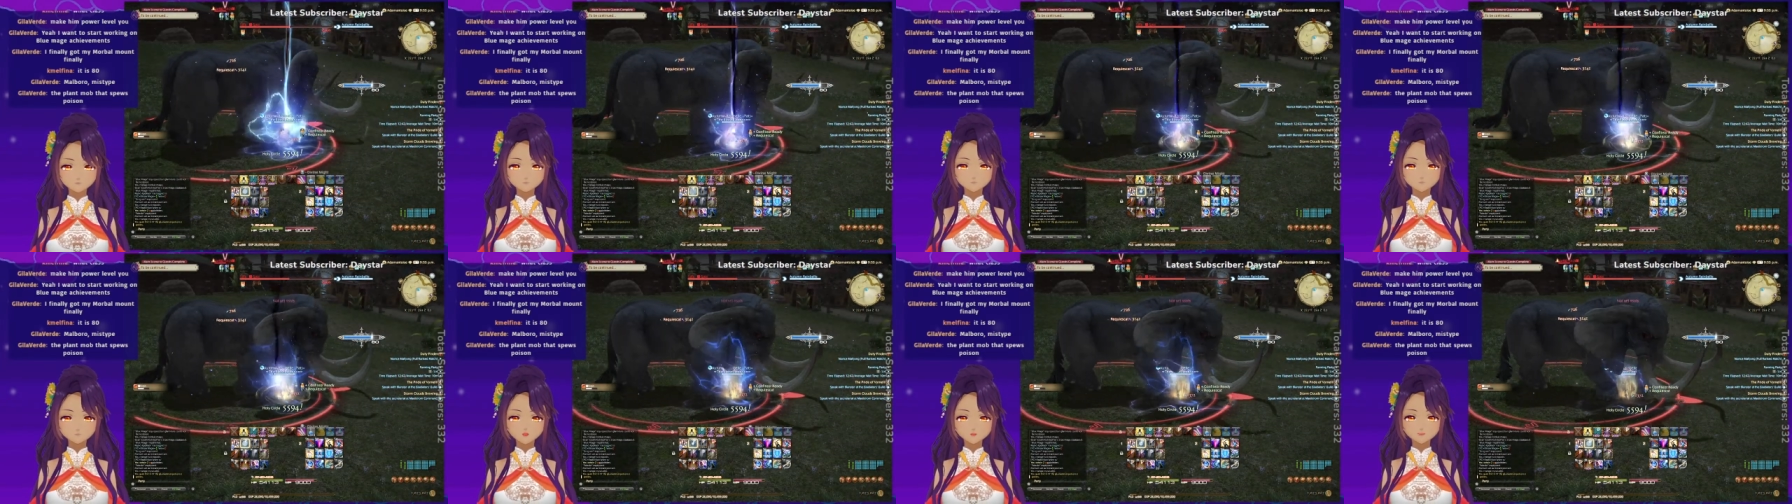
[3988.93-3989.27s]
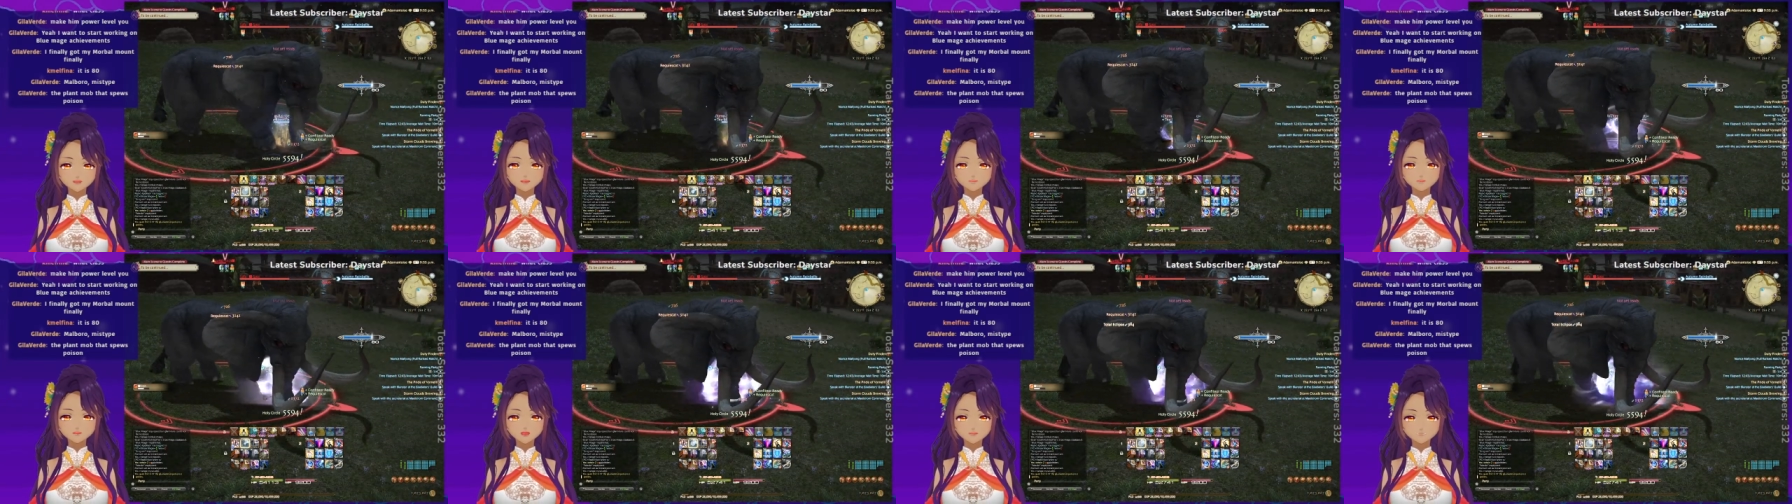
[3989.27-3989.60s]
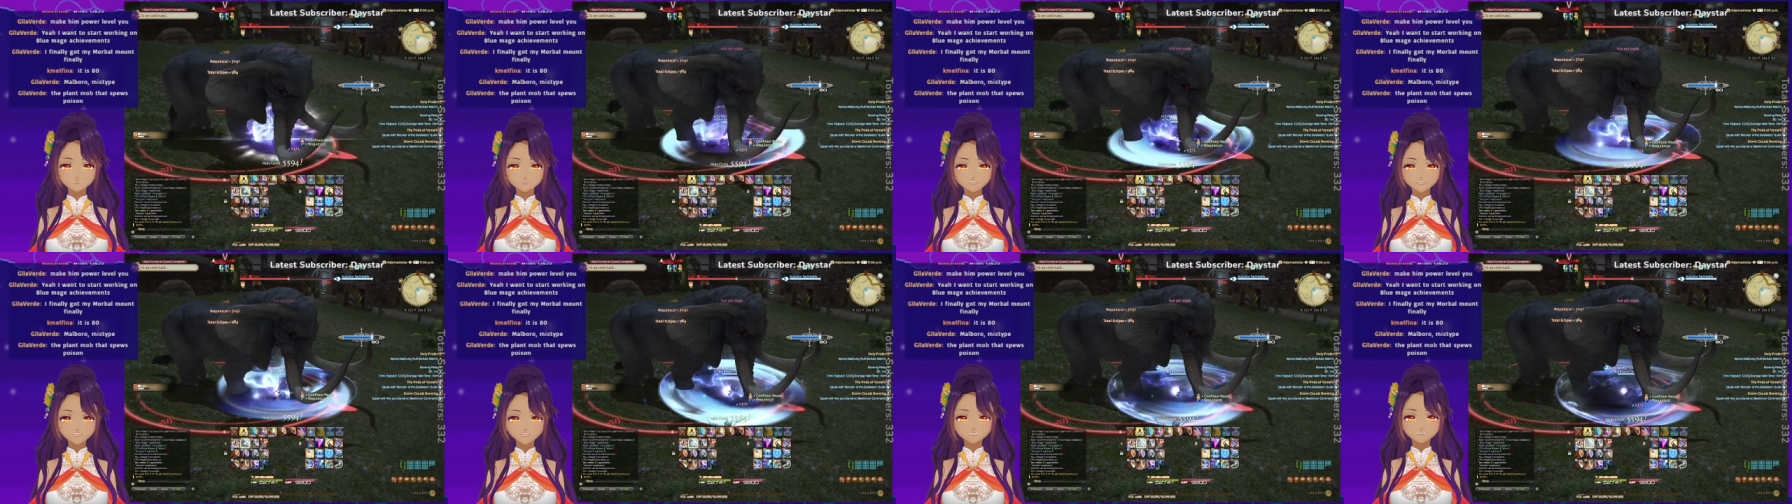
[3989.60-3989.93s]
I want to see their
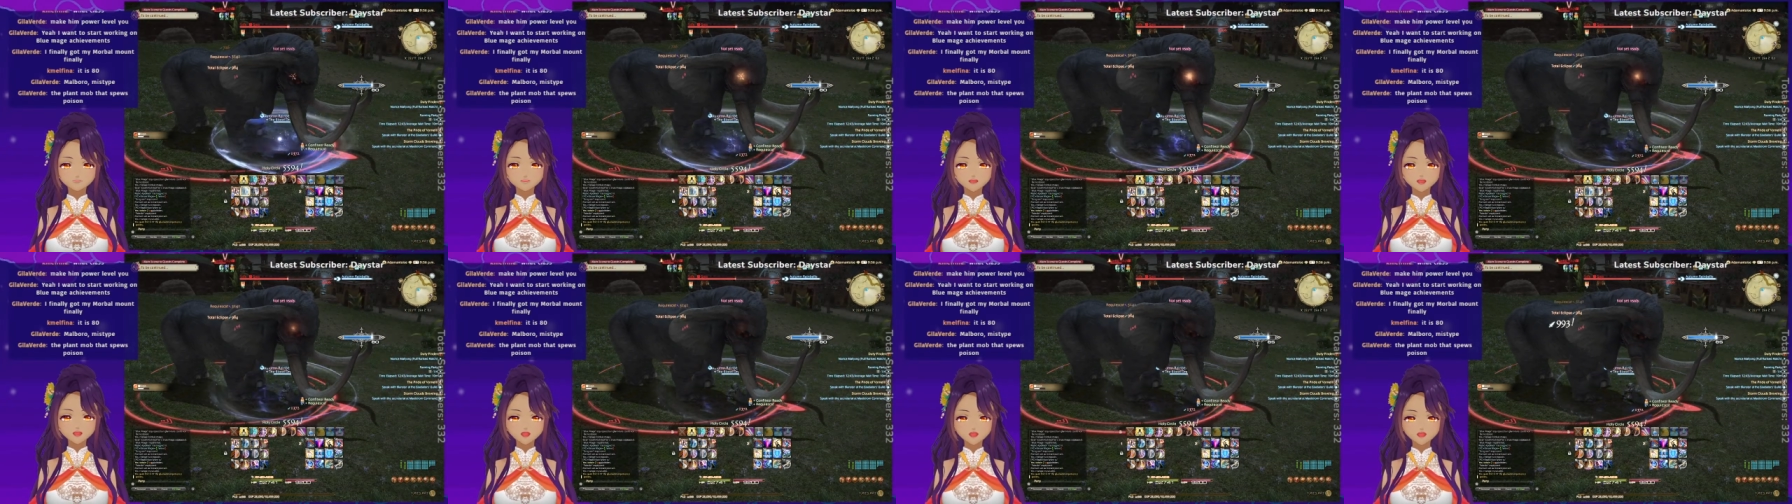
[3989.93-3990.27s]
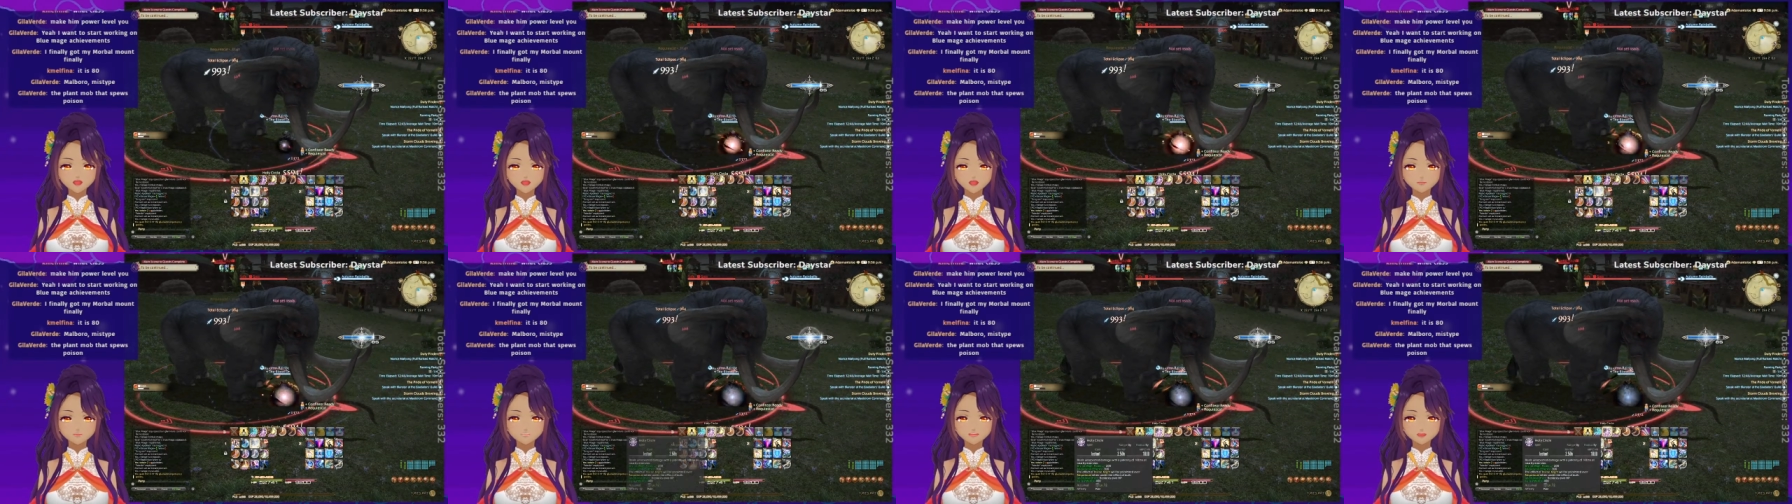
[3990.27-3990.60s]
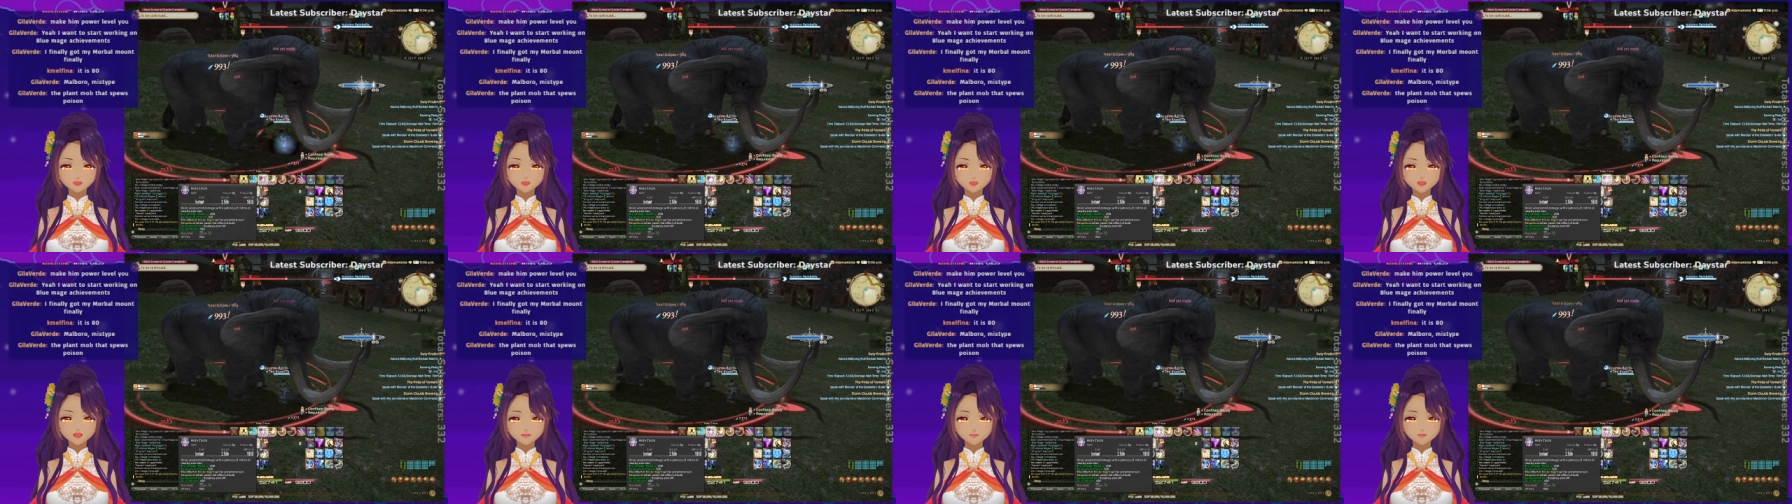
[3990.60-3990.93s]
stage design
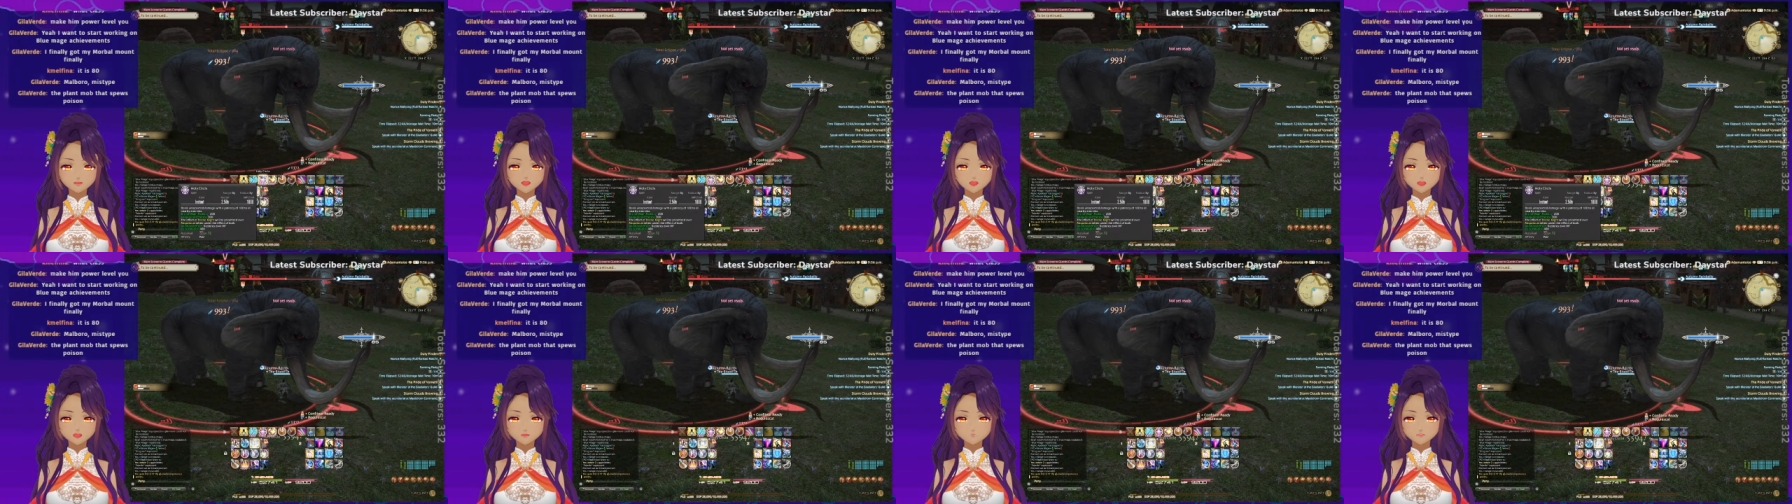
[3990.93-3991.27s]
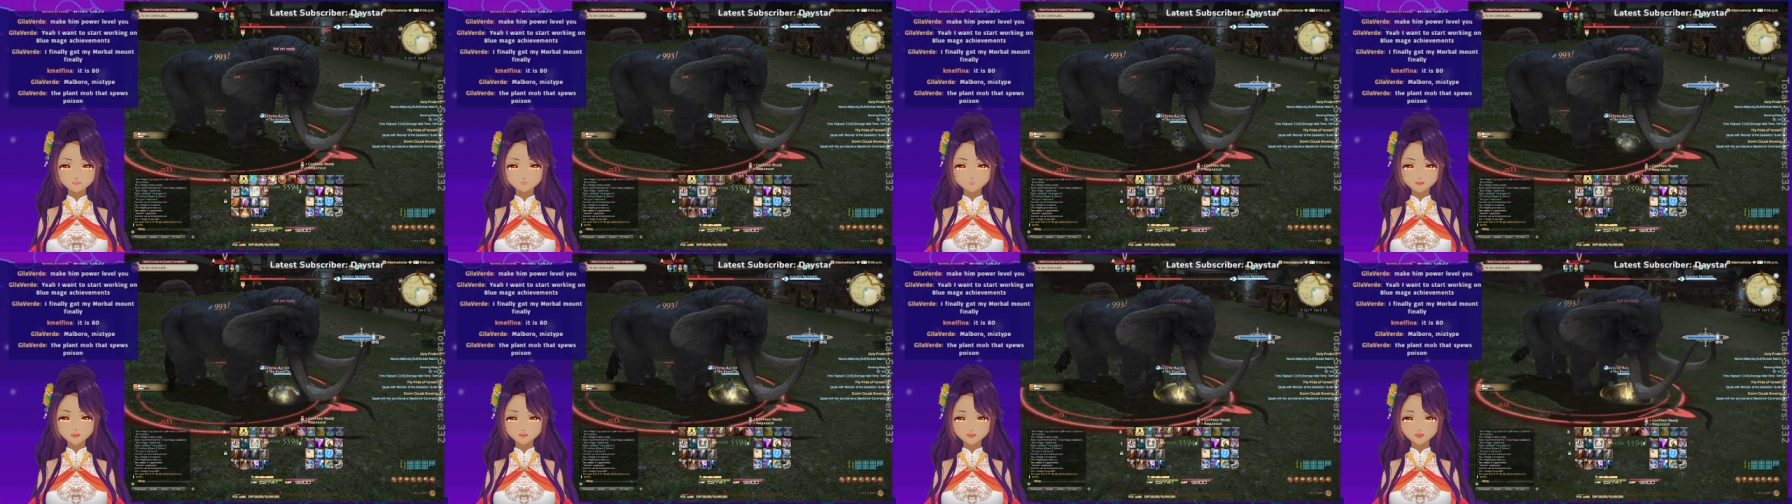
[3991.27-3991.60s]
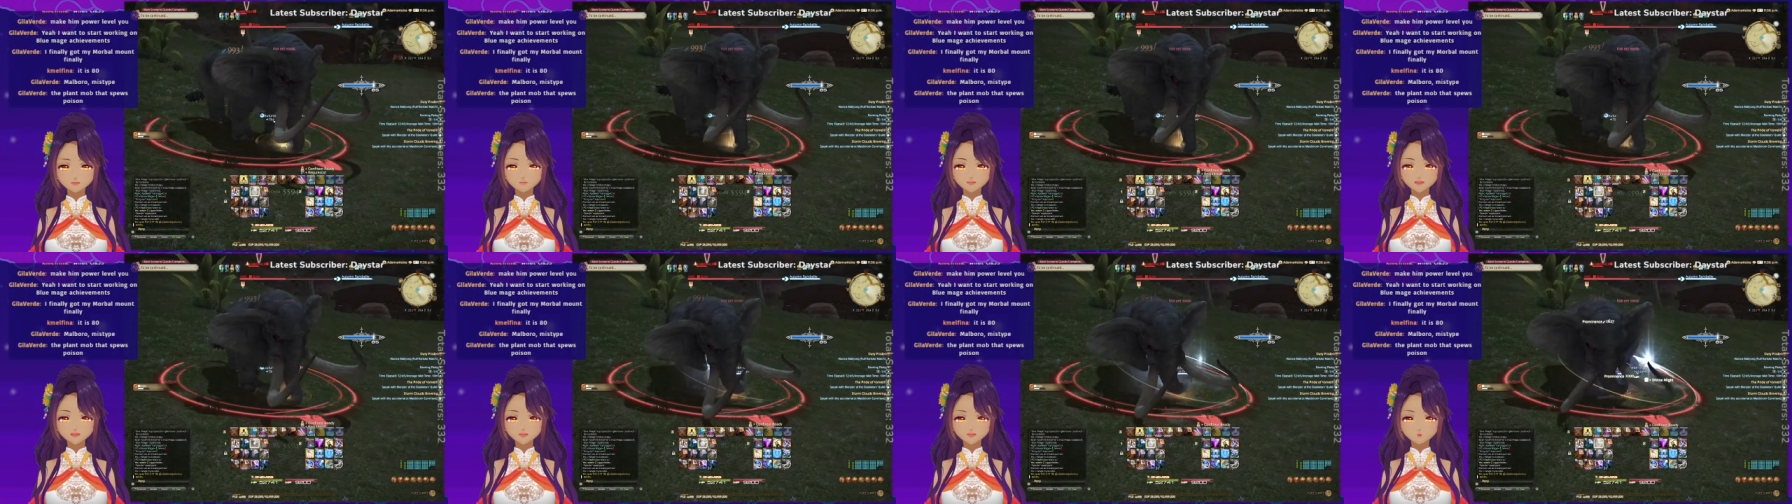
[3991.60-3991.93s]
and what their
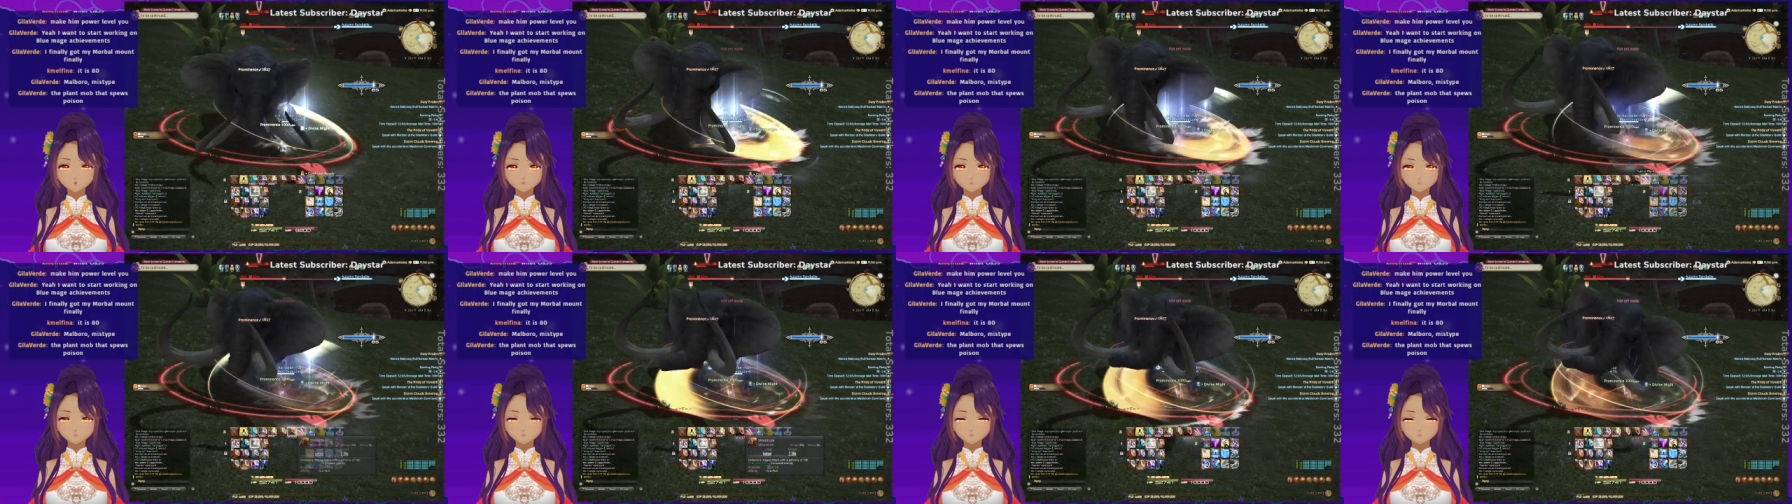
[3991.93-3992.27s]
performance thing is.